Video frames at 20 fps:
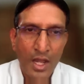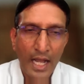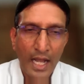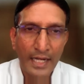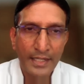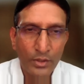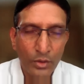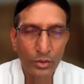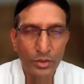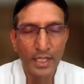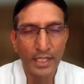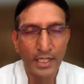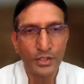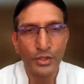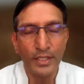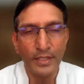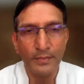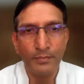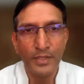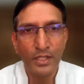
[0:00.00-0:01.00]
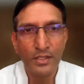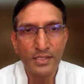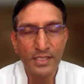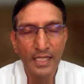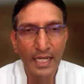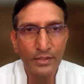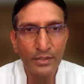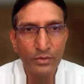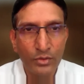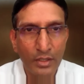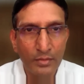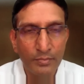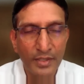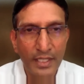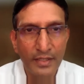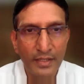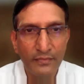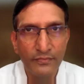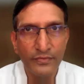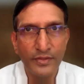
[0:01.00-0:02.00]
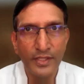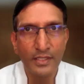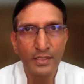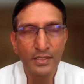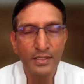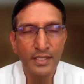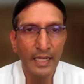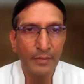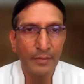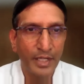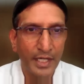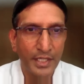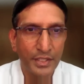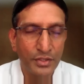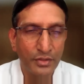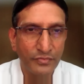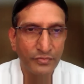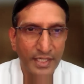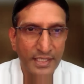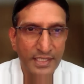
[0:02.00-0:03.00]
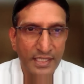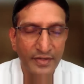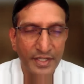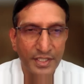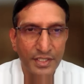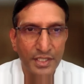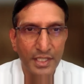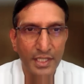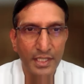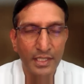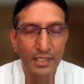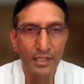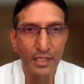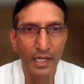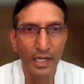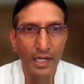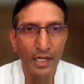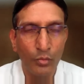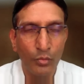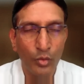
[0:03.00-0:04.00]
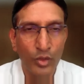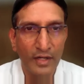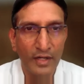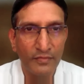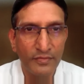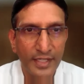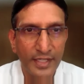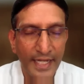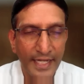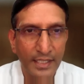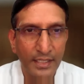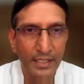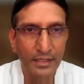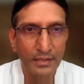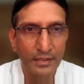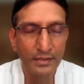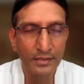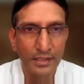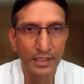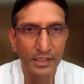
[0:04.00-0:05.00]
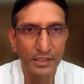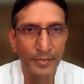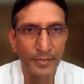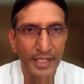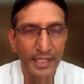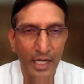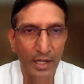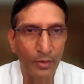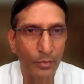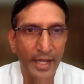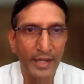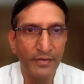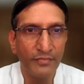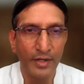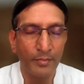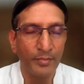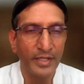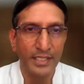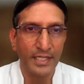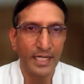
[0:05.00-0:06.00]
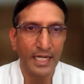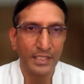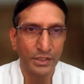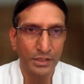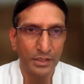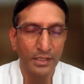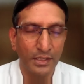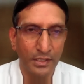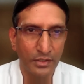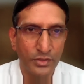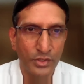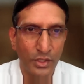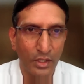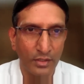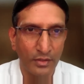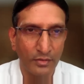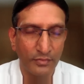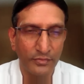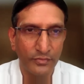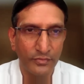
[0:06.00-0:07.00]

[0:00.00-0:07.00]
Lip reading: I don't actually, because I do not believe that the application of 370 would have taken Kashmir away from international sort of